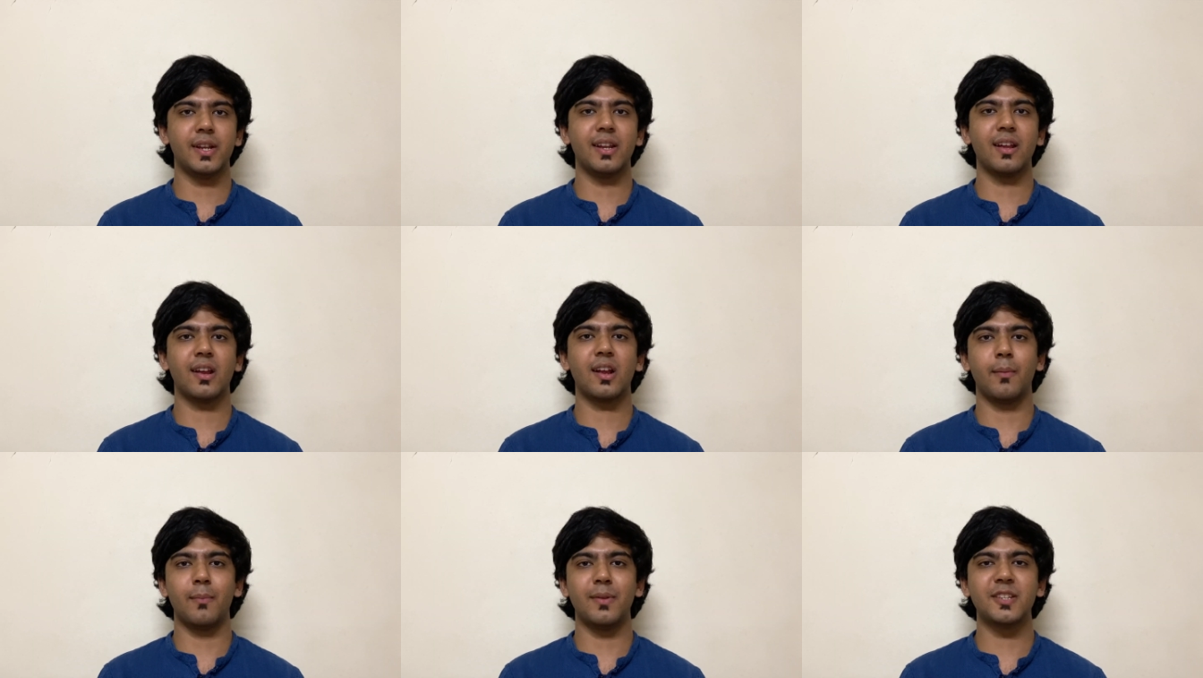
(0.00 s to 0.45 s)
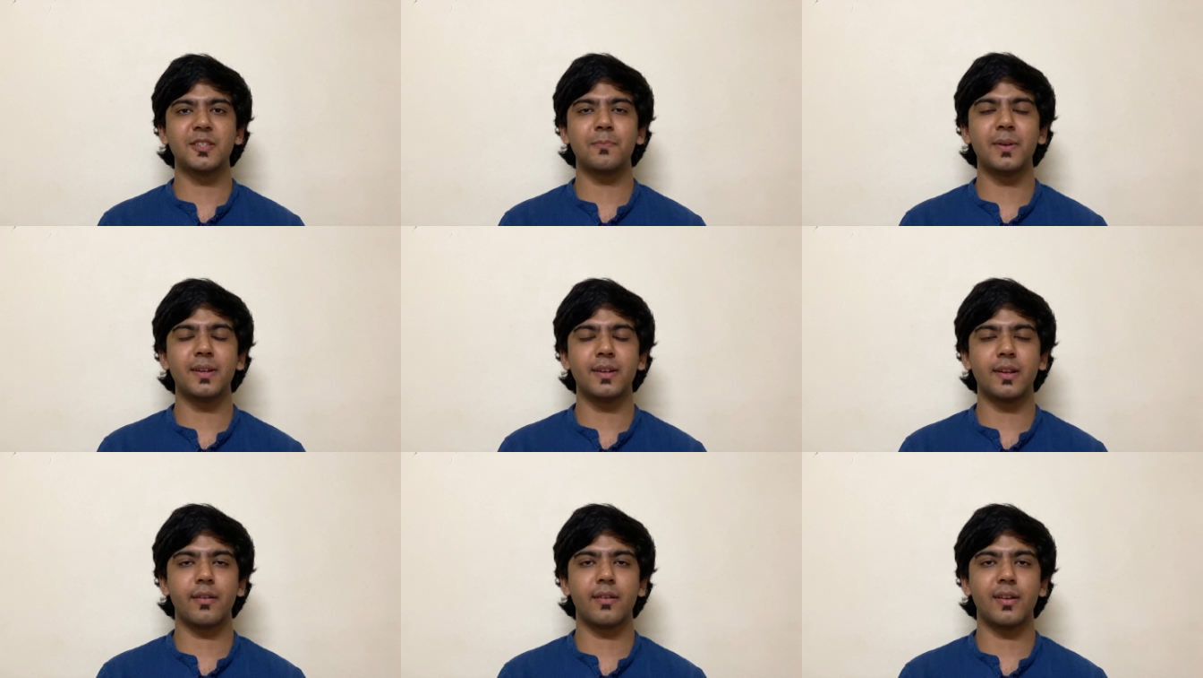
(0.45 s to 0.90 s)
in a
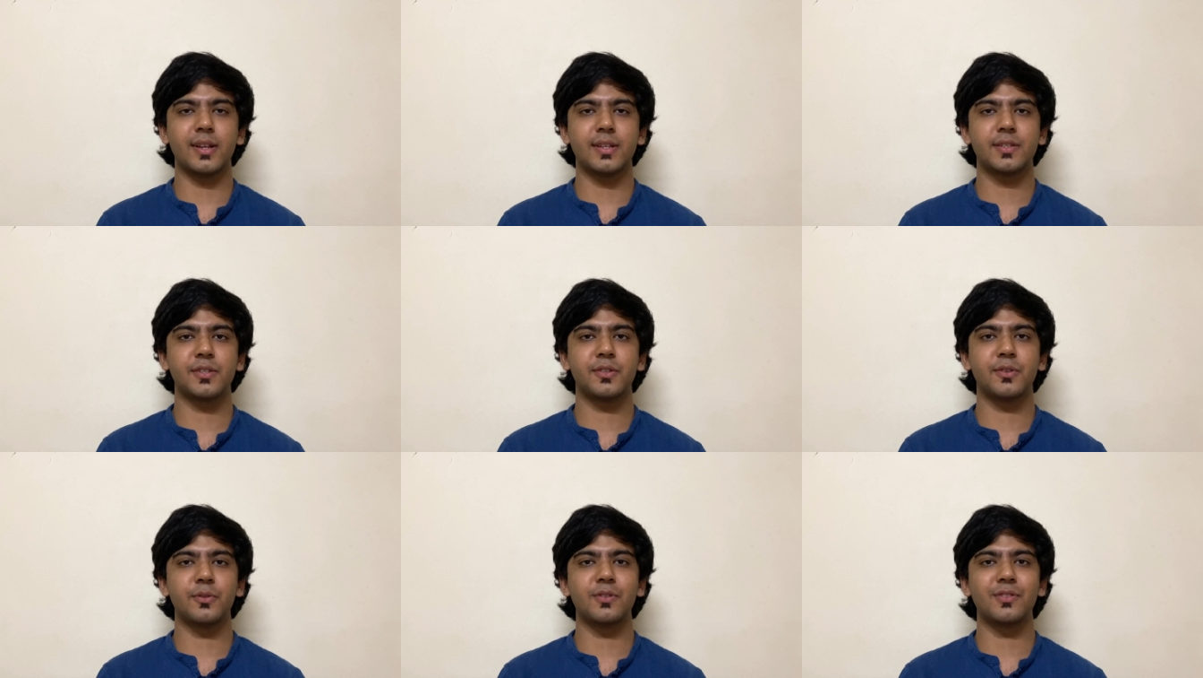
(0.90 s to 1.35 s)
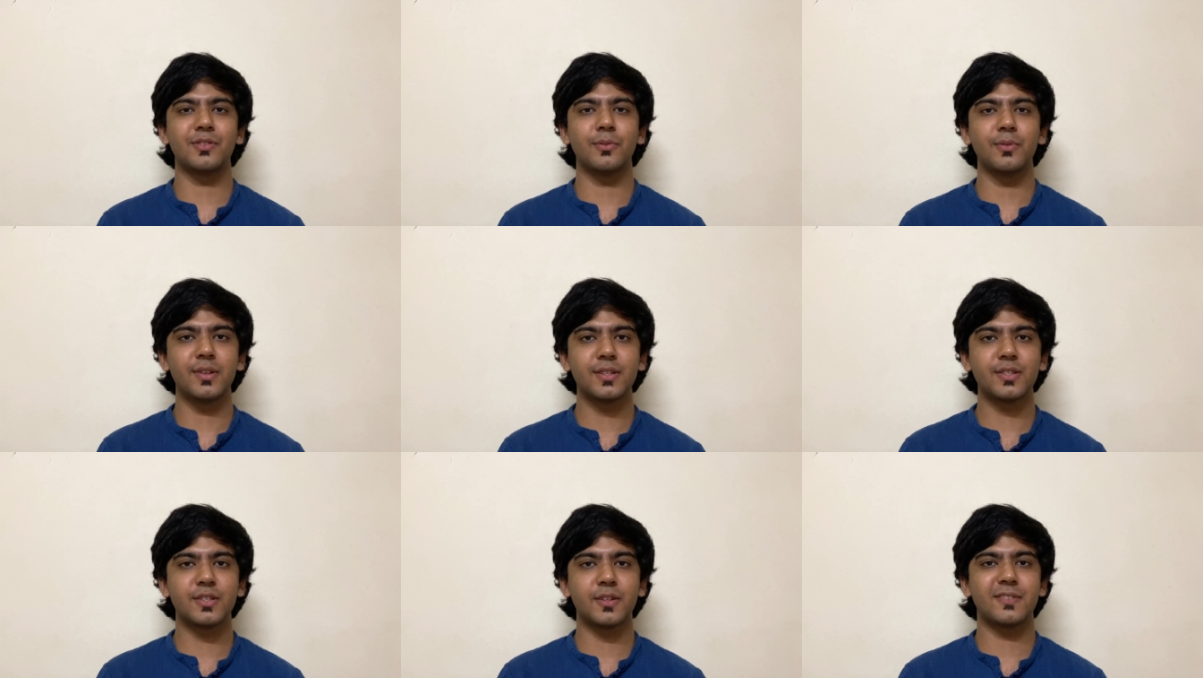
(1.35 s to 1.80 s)
commencement address to
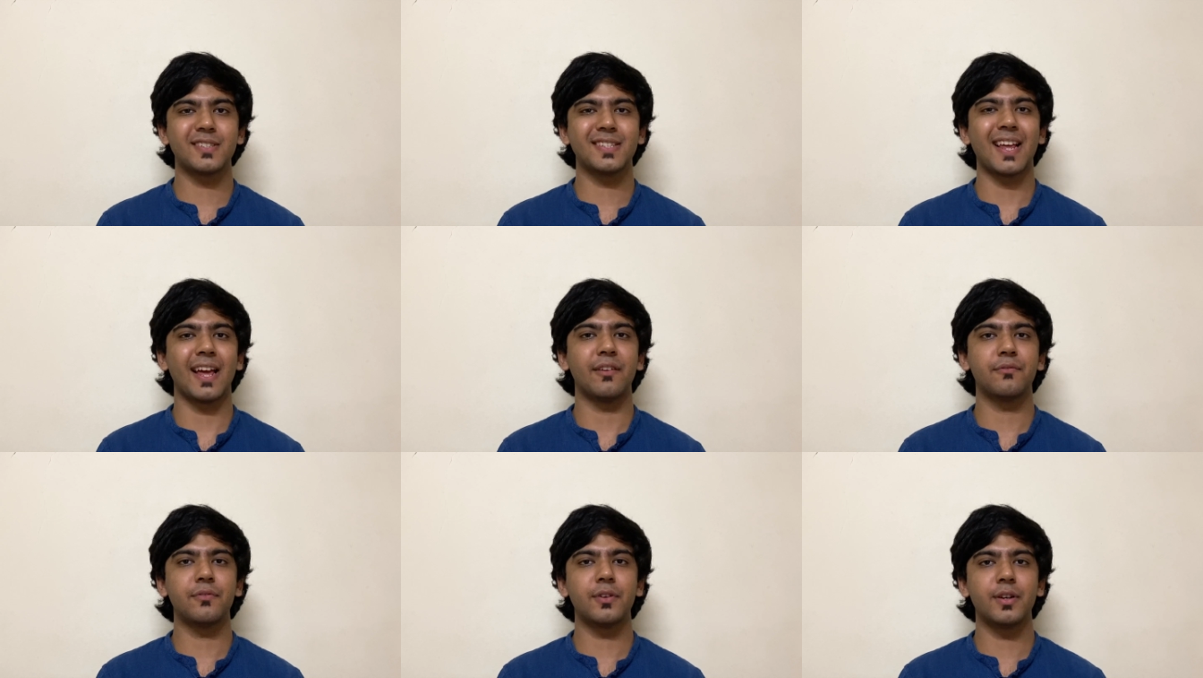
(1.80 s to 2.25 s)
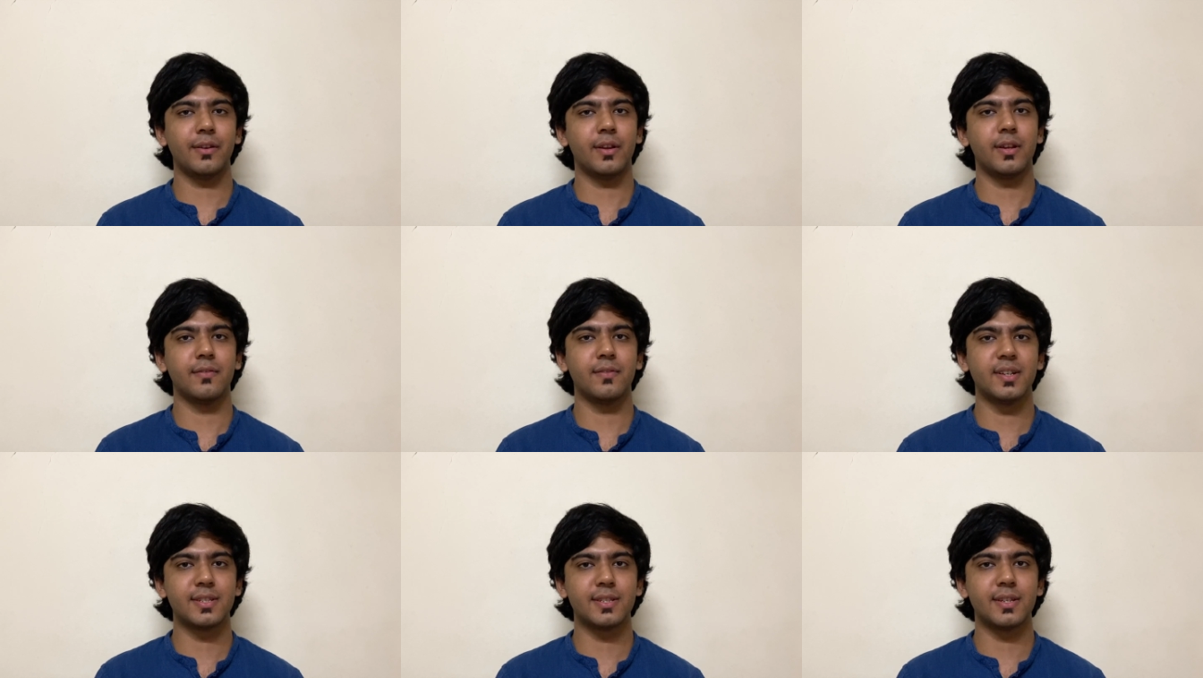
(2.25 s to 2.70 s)
students of Stanford
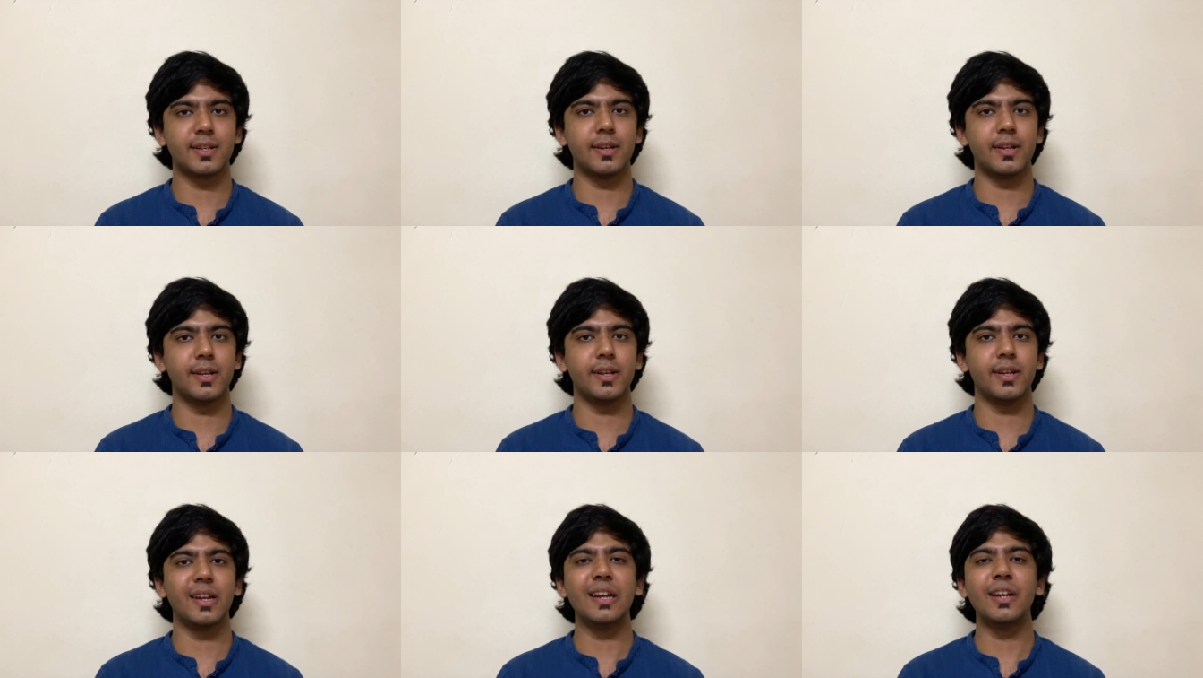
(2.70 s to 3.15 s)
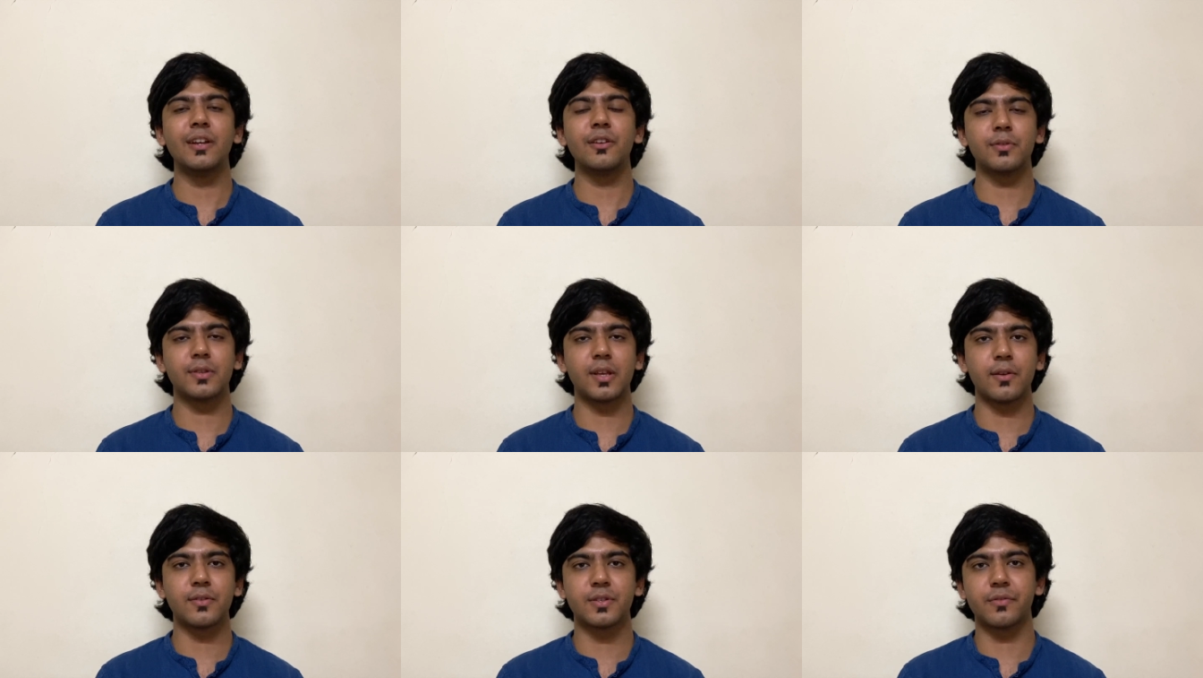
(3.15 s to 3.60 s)
University in
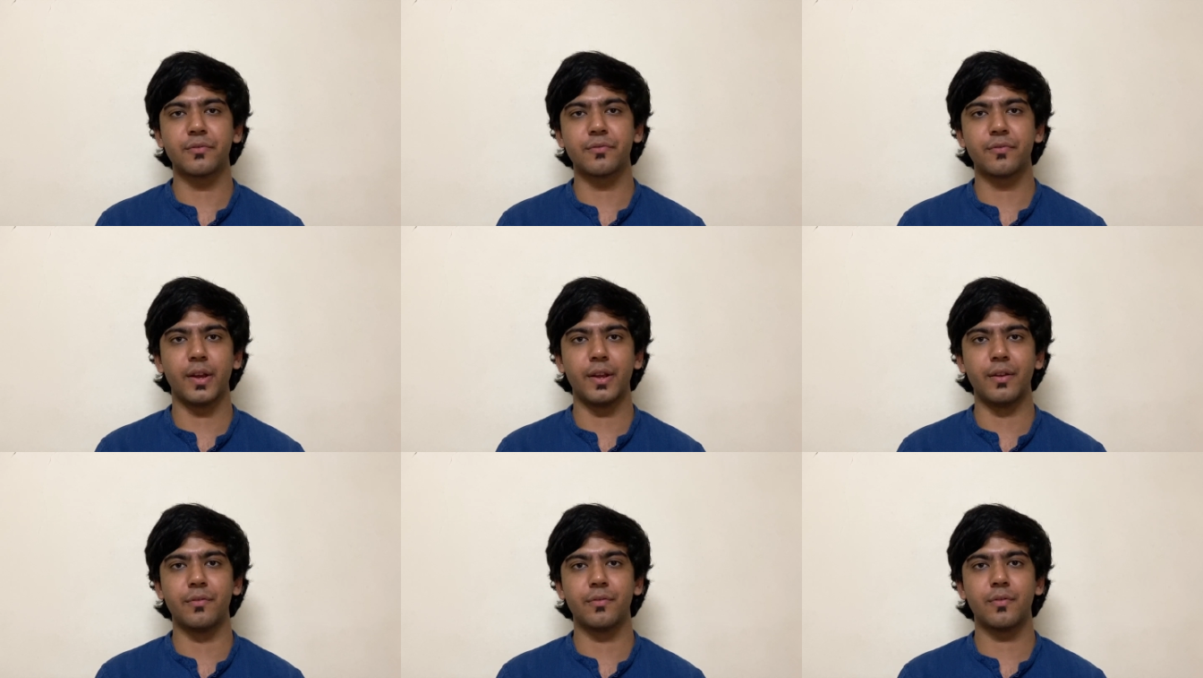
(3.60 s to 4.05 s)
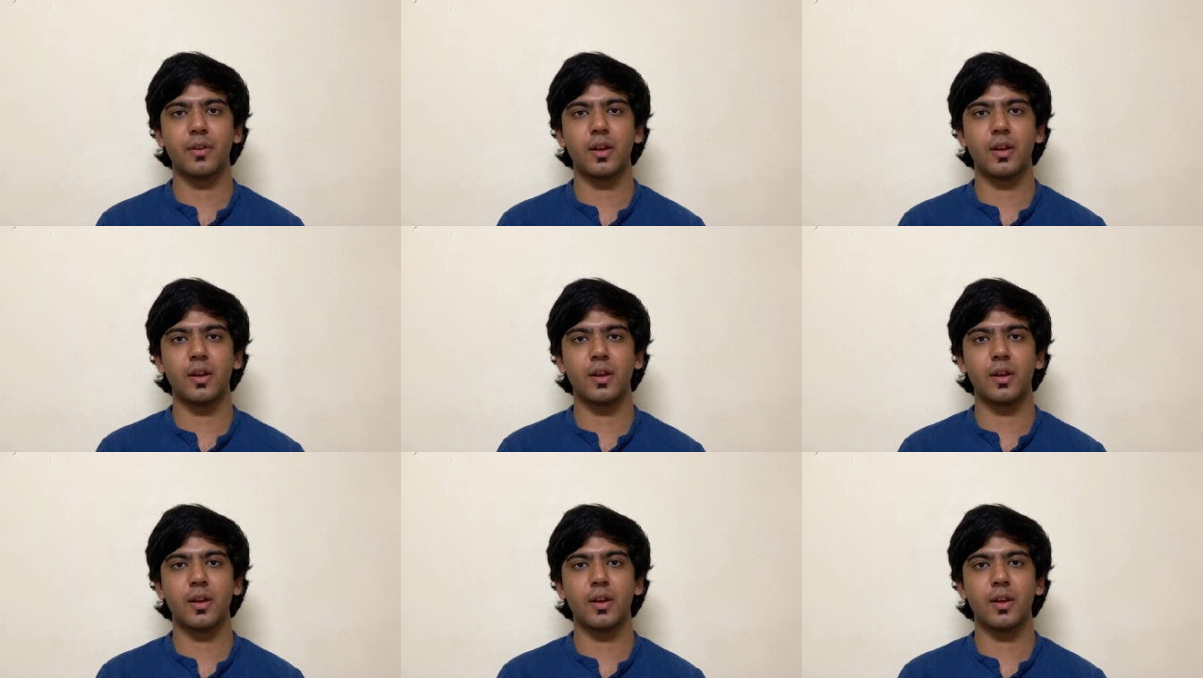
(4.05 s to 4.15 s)
2005,